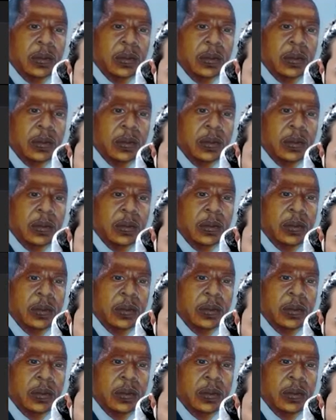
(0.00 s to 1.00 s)

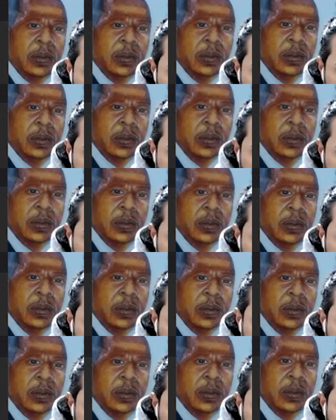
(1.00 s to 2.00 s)

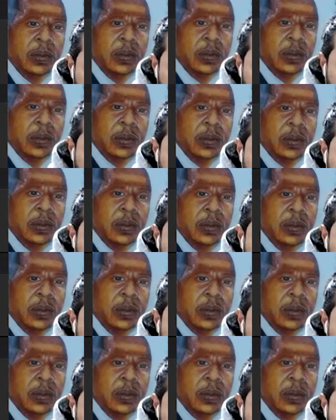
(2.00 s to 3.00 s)

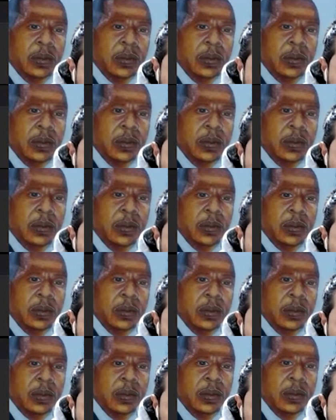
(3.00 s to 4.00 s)

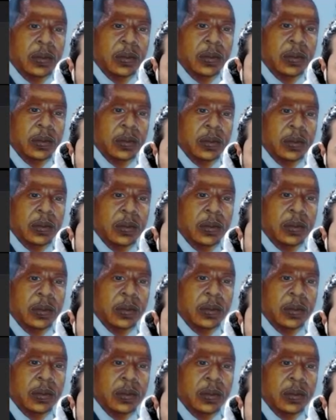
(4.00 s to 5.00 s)

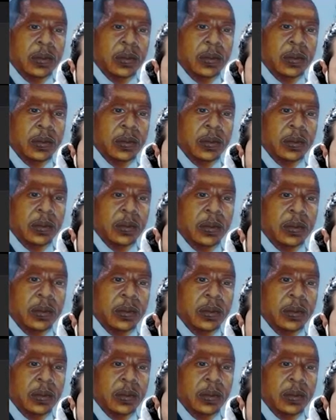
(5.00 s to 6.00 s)

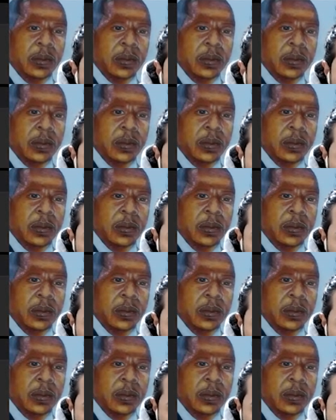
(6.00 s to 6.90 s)
No words are spoken by the person on screen.